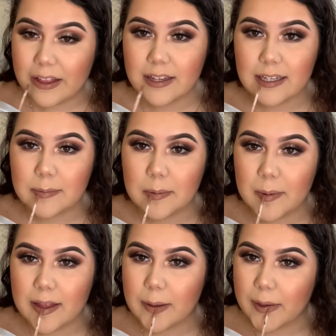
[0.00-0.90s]
This has been
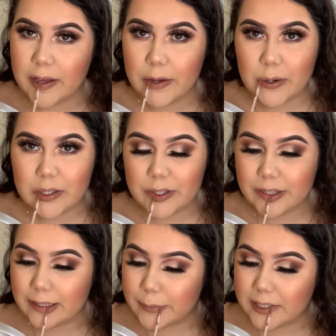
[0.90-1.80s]
like my go-to
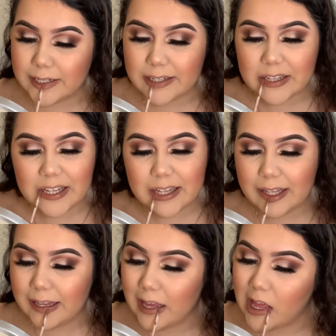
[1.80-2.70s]
lipstick
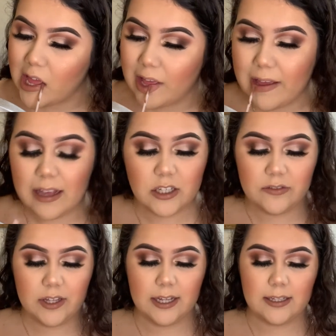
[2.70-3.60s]
lately. I just
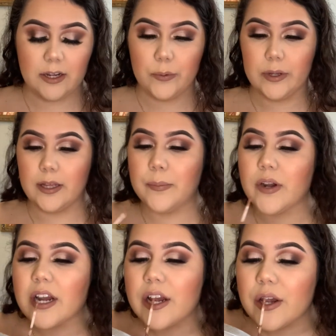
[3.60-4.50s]
feel like it's like a really
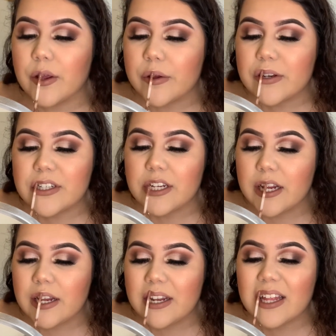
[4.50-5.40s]
pretty nude
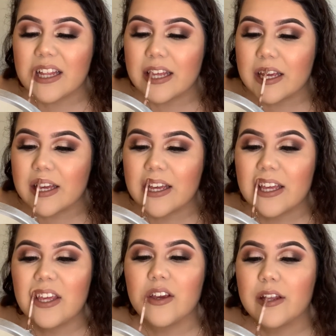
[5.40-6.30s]
shade that like
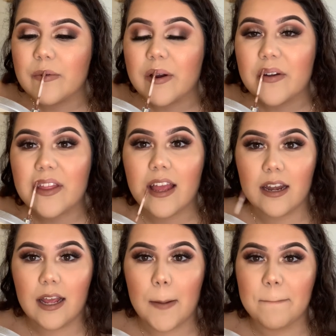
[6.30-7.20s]
you can wear with
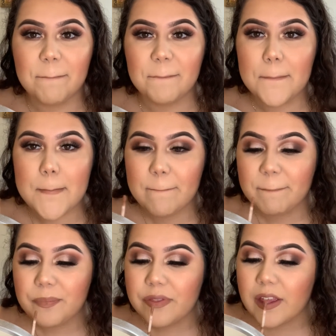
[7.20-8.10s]
any
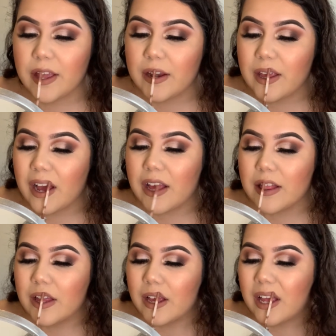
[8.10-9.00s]
eye
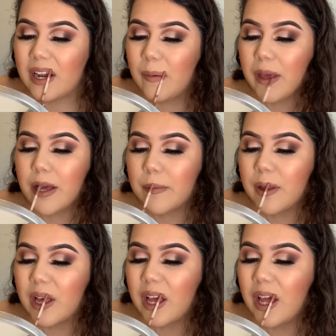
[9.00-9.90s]
look, any makeup
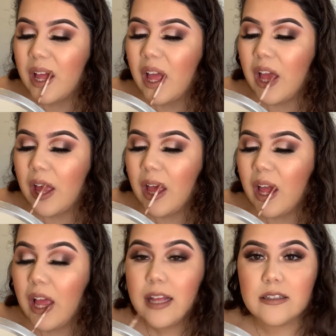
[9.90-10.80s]
look.
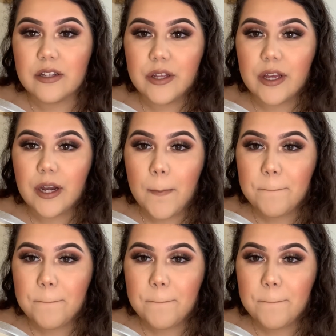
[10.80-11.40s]
It's gonna look good.